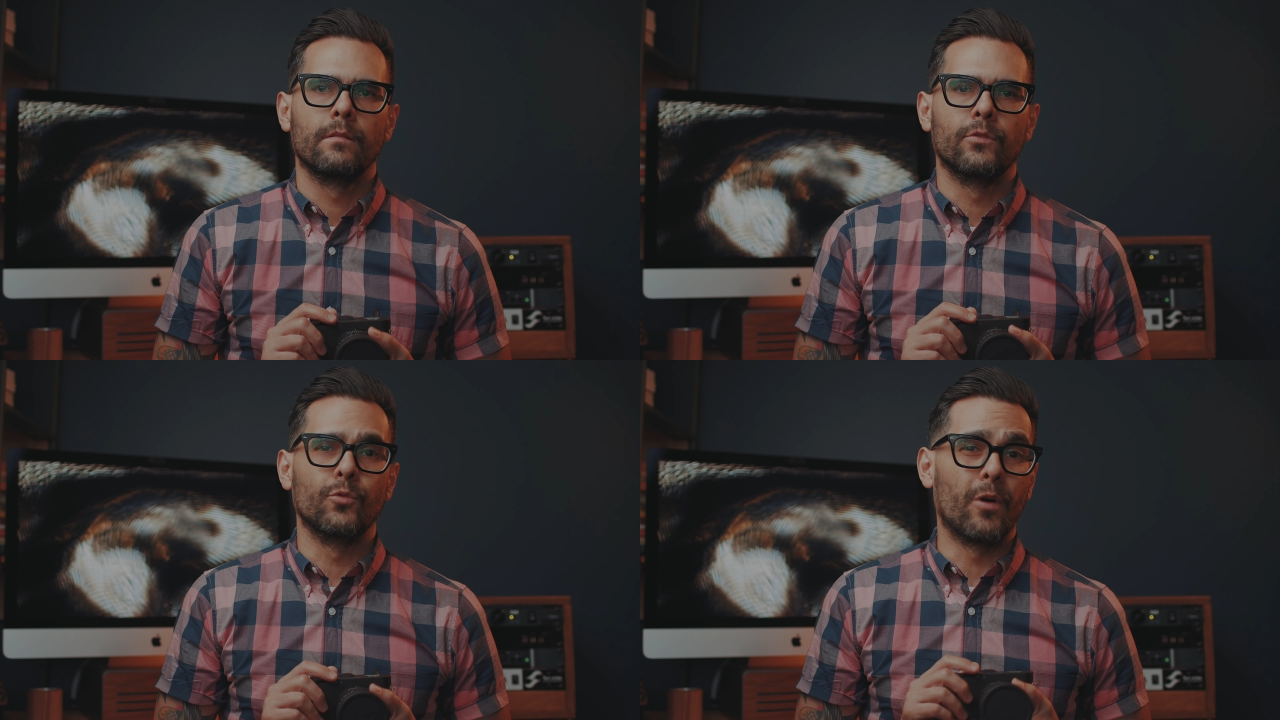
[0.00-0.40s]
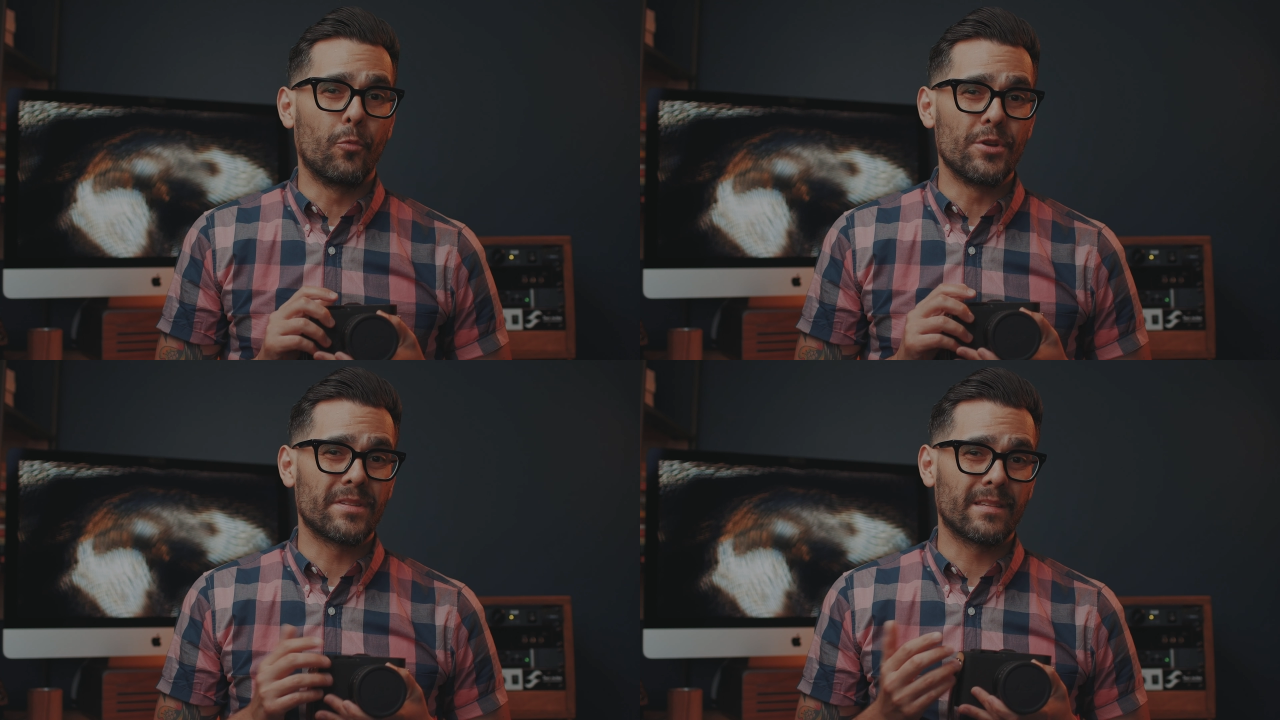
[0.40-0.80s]
Do I
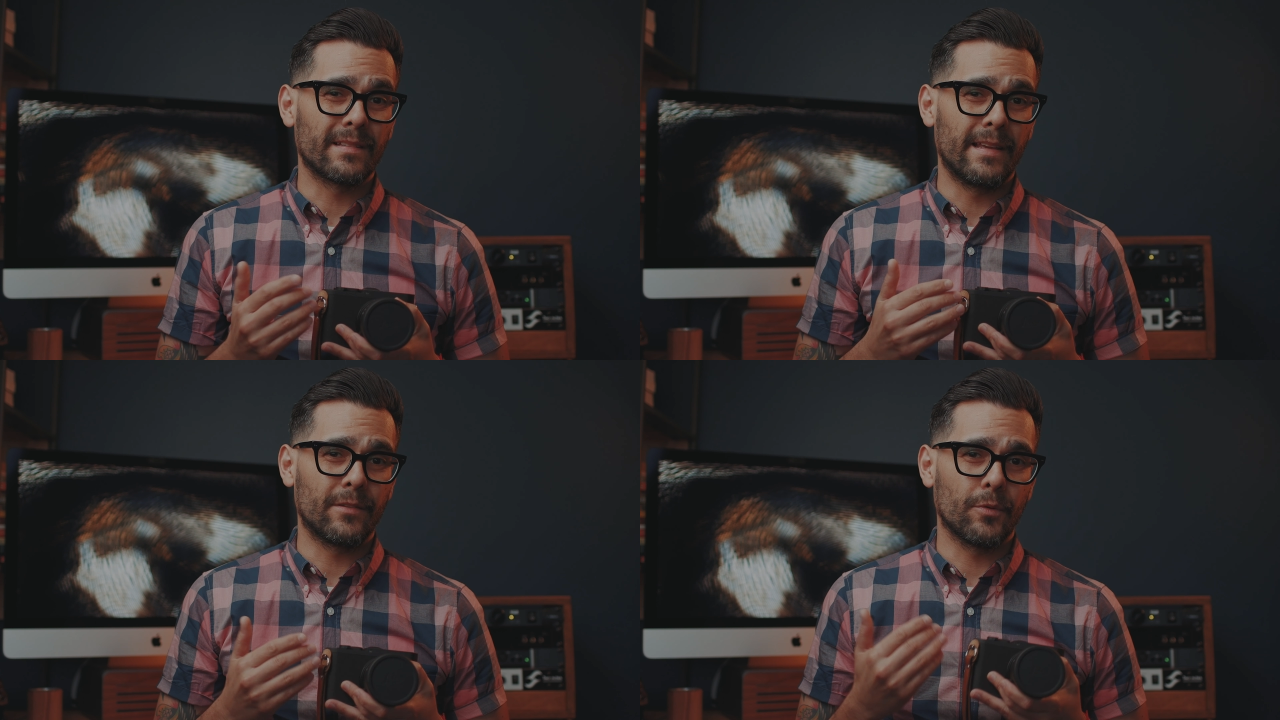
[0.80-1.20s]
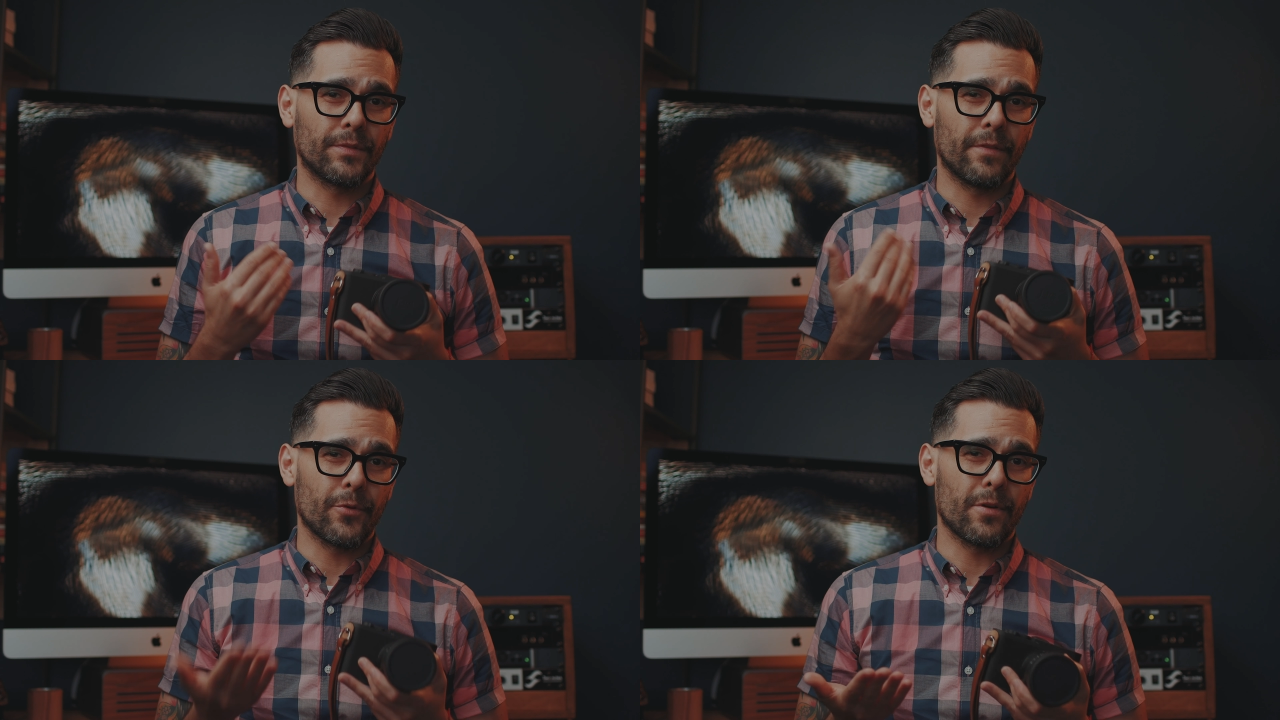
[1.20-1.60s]
wish this lens
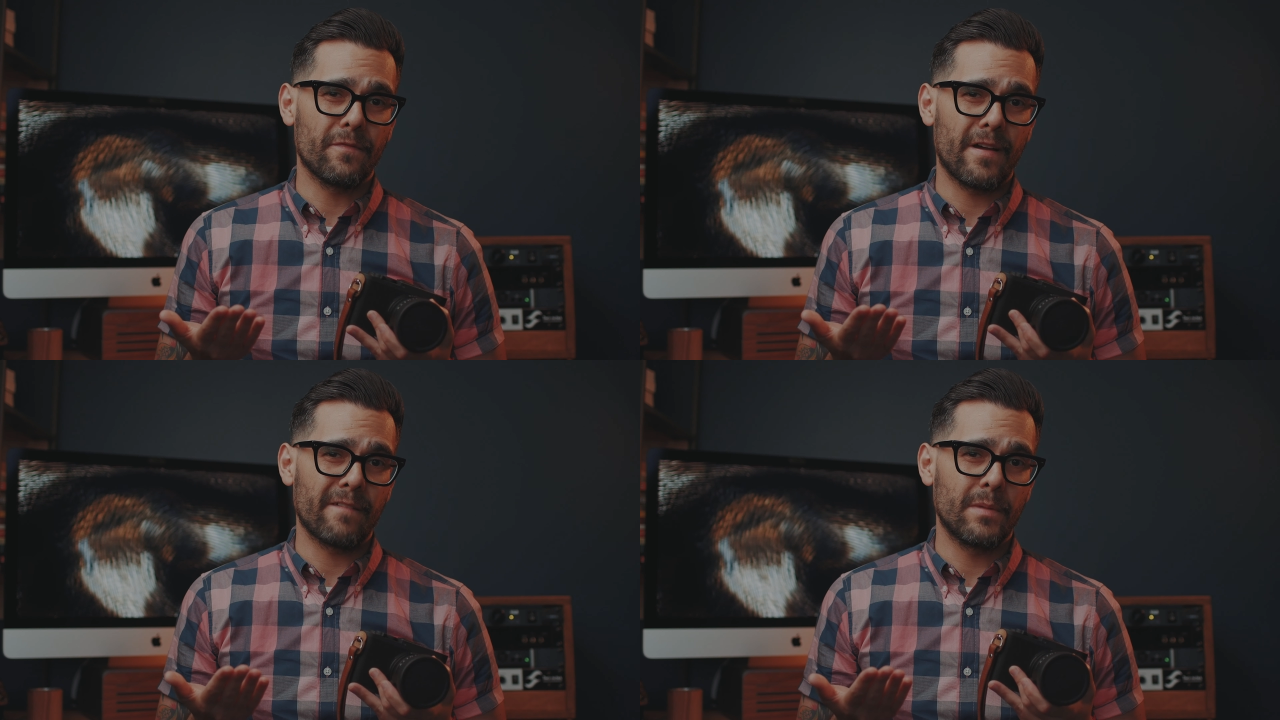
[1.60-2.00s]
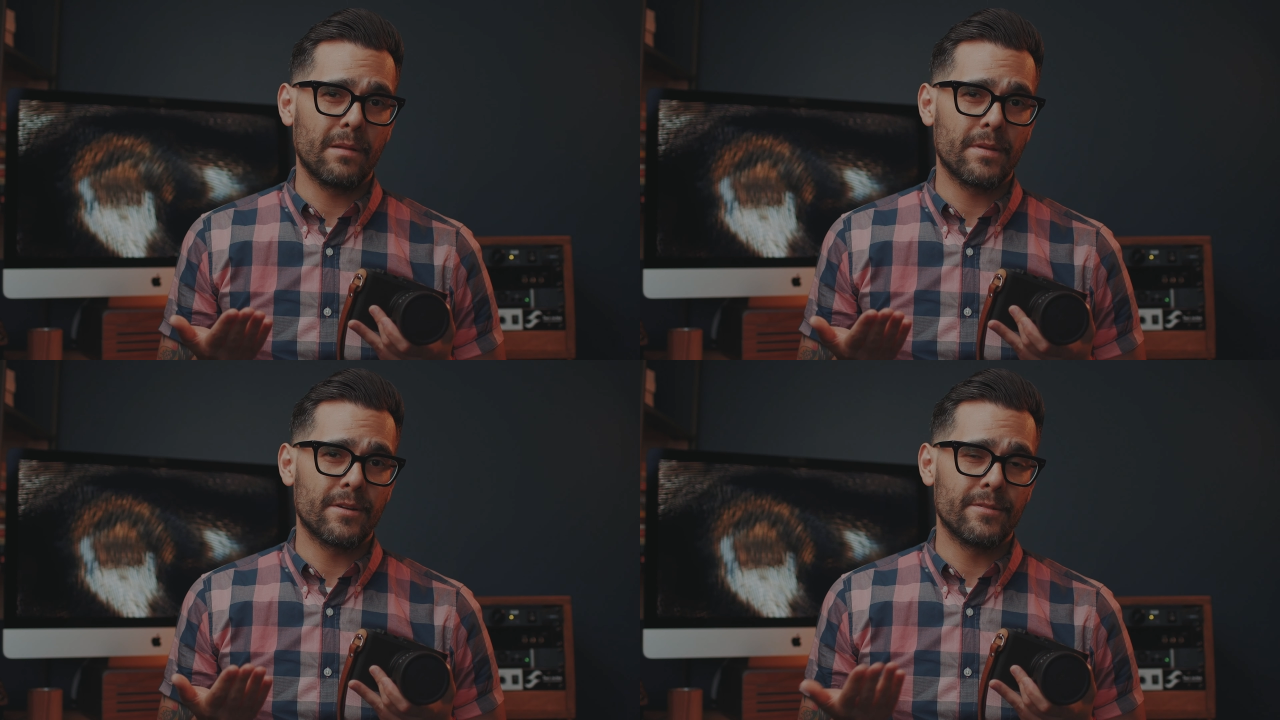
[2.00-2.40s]
was a
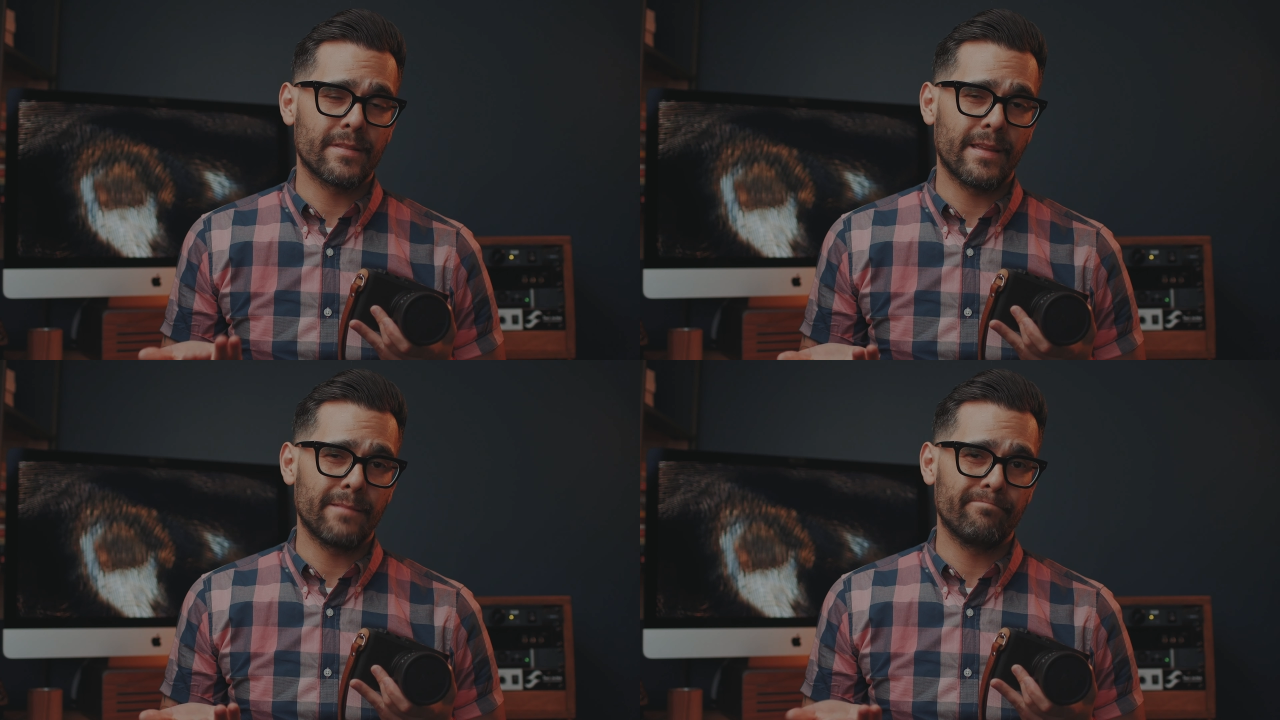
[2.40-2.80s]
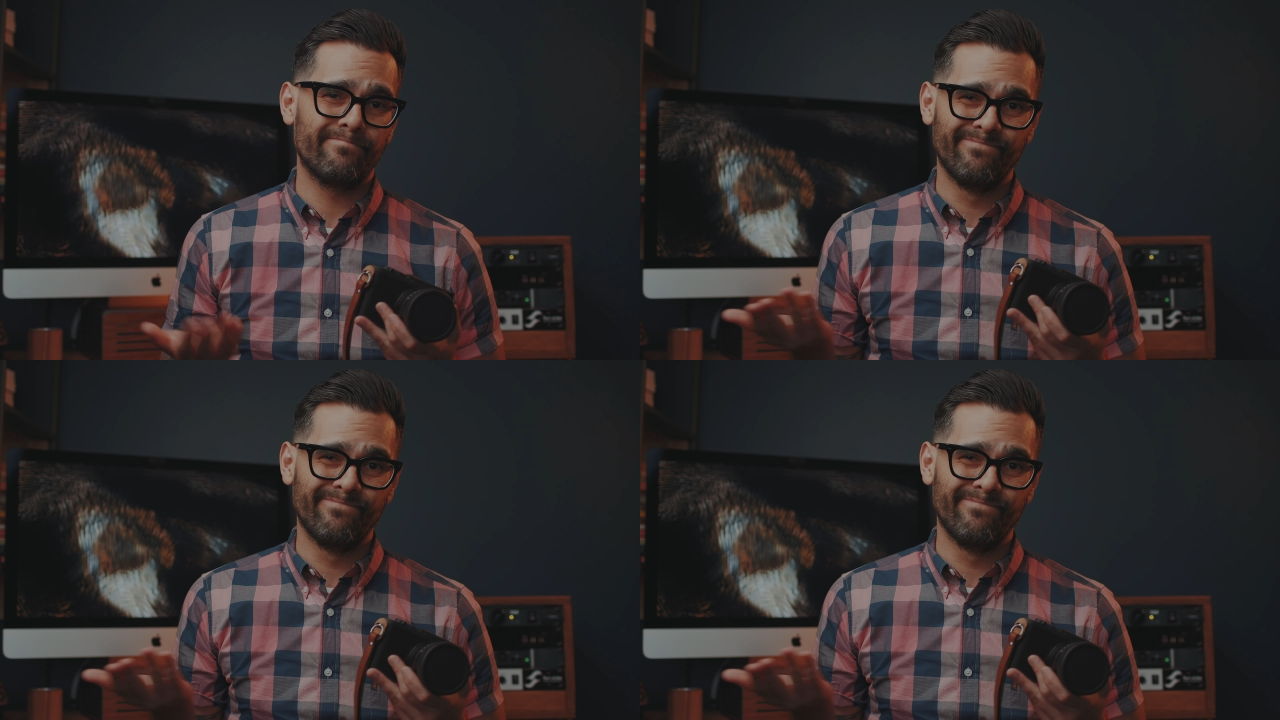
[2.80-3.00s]
35mm instead?